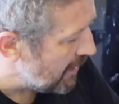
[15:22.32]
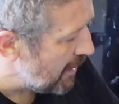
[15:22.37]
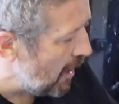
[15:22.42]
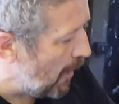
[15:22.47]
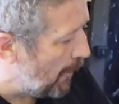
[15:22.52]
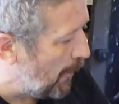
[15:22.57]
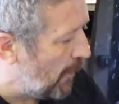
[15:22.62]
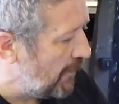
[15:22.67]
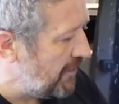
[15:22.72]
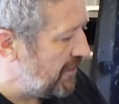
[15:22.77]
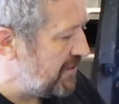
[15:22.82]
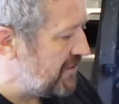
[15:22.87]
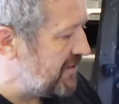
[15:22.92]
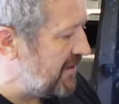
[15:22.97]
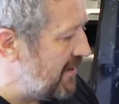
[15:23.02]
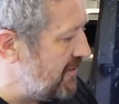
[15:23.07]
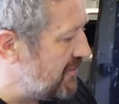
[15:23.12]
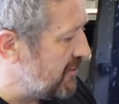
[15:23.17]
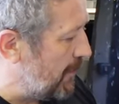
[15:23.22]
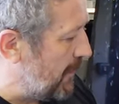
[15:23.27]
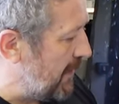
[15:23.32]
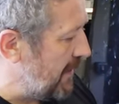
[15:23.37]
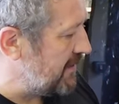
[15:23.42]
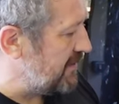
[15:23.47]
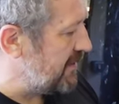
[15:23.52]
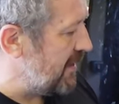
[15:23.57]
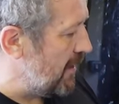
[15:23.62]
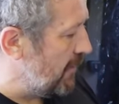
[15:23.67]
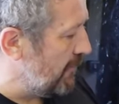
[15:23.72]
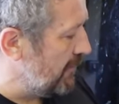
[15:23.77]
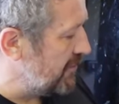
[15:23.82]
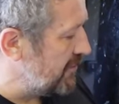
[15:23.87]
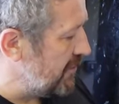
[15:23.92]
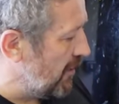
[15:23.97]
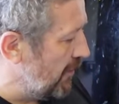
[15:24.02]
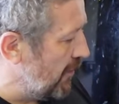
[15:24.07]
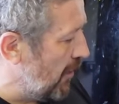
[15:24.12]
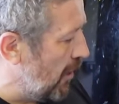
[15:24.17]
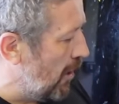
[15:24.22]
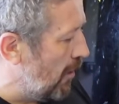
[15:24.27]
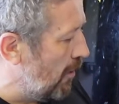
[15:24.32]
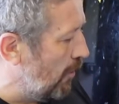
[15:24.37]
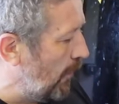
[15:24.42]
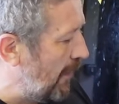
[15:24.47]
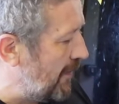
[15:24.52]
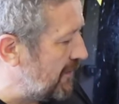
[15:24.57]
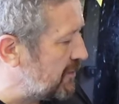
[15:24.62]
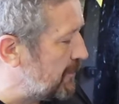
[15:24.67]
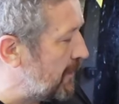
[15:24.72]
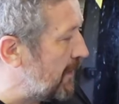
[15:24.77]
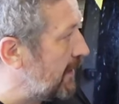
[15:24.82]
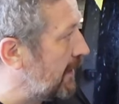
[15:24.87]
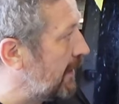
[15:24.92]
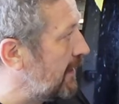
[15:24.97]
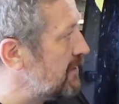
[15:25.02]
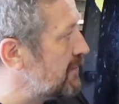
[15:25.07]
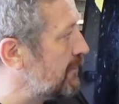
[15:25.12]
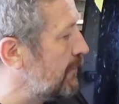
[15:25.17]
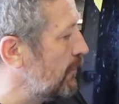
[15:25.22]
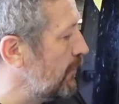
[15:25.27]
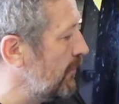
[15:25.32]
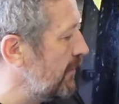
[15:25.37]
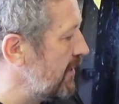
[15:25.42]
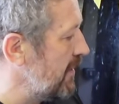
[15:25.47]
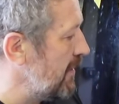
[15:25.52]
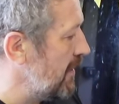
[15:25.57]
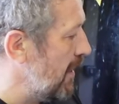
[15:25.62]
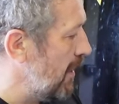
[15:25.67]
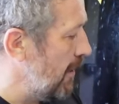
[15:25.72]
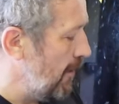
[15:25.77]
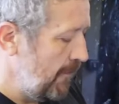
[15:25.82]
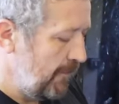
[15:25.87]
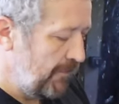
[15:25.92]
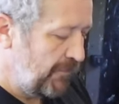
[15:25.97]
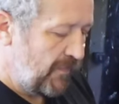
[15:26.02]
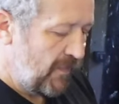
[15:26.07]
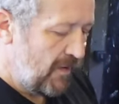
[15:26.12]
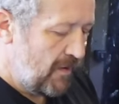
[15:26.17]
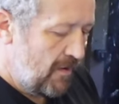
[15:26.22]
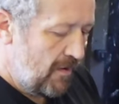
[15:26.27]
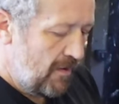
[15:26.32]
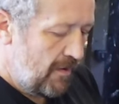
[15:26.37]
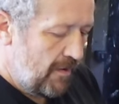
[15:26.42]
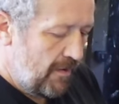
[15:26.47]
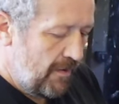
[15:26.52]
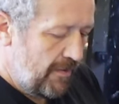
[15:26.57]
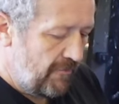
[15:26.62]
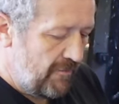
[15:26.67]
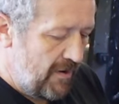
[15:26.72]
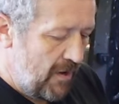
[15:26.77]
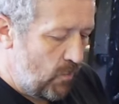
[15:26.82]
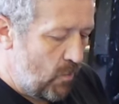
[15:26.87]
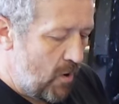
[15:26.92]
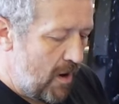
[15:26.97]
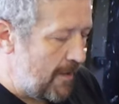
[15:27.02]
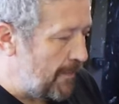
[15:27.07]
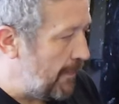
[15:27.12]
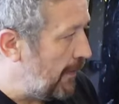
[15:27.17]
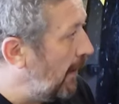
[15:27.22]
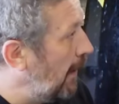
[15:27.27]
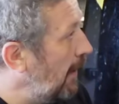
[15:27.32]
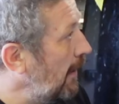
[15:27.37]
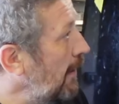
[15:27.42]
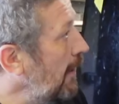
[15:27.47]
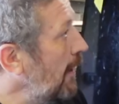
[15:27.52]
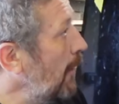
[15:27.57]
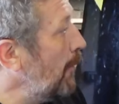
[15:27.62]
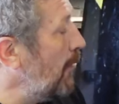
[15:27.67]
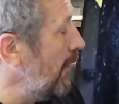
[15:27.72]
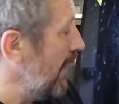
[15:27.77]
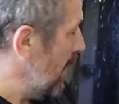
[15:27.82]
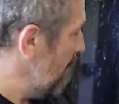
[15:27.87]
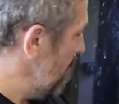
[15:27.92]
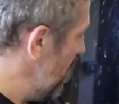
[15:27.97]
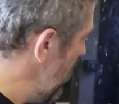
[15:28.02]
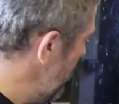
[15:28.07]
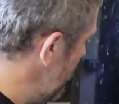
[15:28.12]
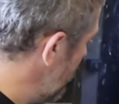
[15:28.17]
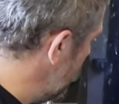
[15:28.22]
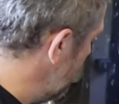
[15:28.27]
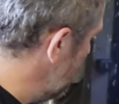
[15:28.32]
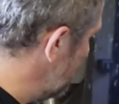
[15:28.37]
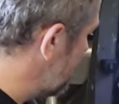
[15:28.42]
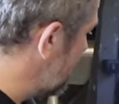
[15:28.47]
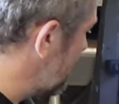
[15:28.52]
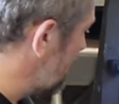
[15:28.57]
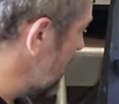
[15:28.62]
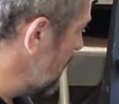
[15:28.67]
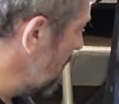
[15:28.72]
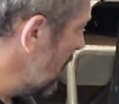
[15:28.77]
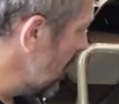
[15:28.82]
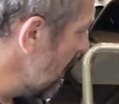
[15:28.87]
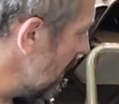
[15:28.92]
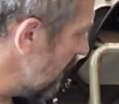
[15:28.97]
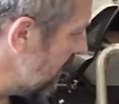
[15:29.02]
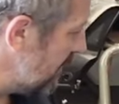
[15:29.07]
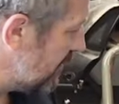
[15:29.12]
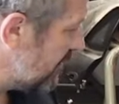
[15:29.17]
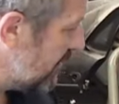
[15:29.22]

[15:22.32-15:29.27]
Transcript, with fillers: it up on this centerpiece here on the, on the hole where the spindle is for the, uh, the rear wiper, but that meant that it was slightly